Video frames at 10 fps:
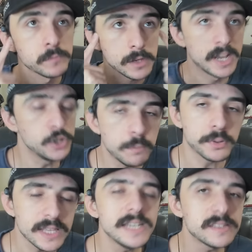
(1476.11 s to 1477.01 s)
Can you
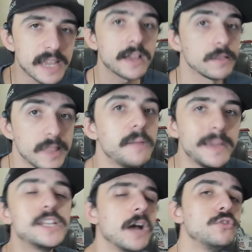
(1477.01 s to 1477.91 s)
please, like, let
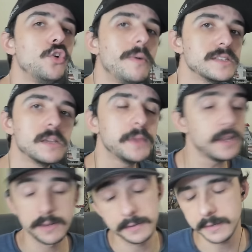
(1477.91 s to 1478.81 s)
me tell you about something?
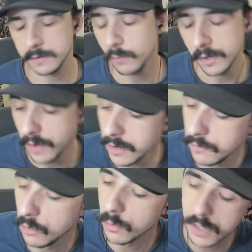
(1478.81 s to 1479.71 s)
And uh, whatever. I don't even
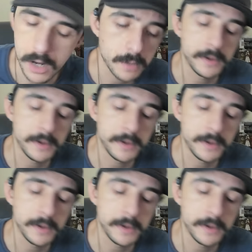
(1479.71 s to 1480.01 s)
know what we're talking about